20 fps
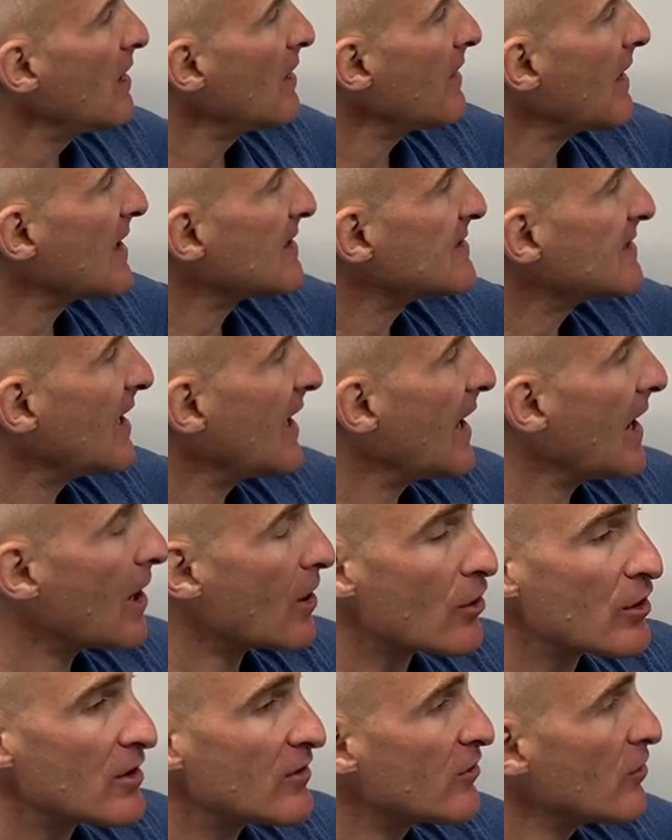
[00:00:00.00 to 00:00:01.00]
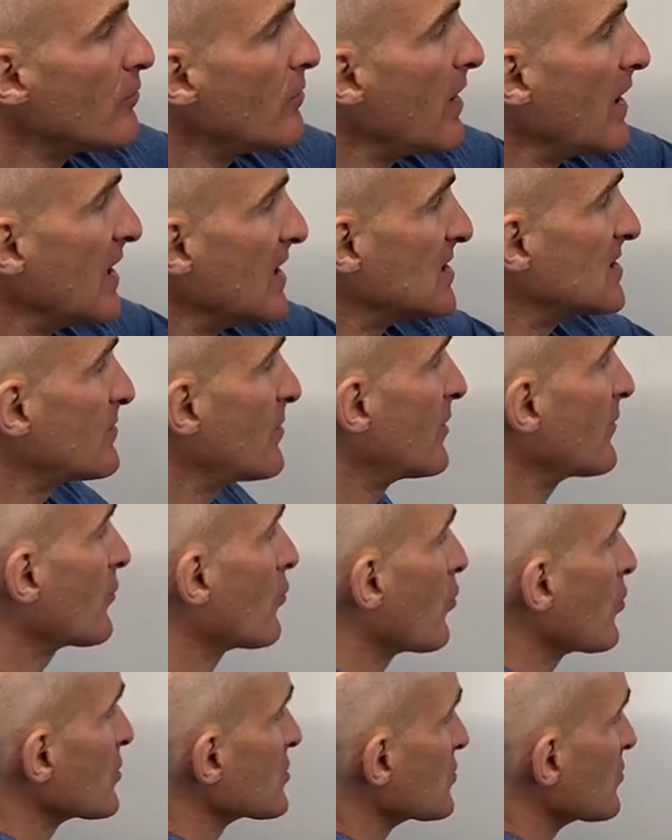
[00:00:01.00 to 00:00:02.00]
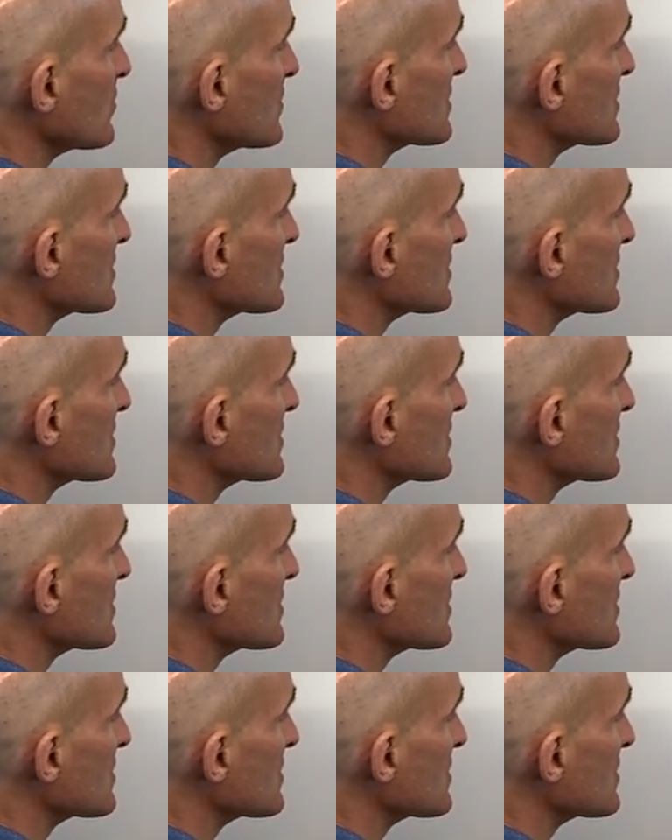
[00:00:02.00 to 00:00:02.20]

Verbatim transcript: That's the area of the base, but of course we